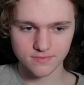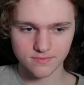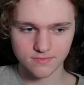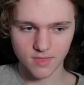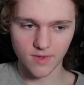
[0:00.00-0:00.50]

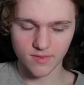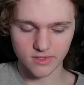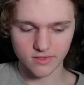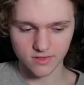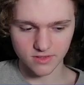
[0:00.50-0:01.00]
maybe
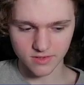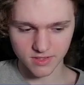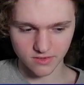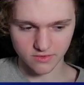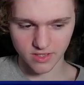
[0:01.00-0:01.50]
it'll
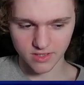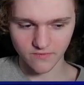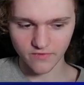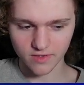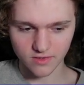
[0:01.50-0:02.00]
still create an
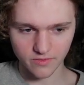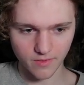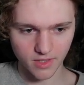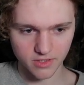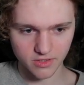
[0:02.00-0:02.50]
infinite loop, I'm
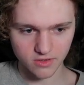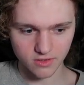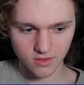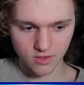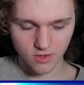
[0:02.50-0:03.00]
not sure.
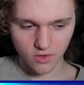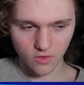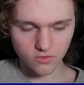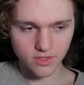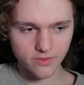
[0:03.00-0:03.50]

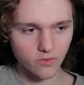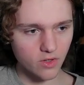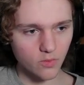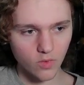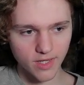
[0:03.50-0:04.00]
Only
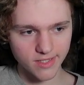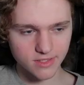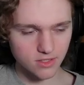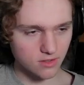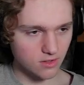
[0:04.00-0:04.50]
one way
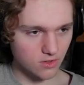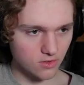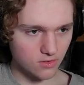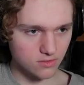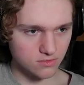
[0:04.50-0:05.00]
to
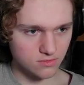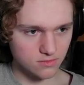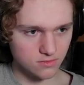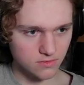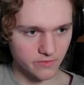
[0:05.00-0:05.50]
know
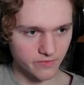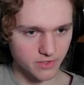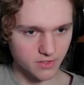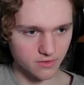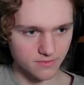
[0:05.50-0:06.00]
for
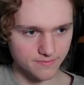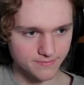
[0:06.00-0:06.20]
certain.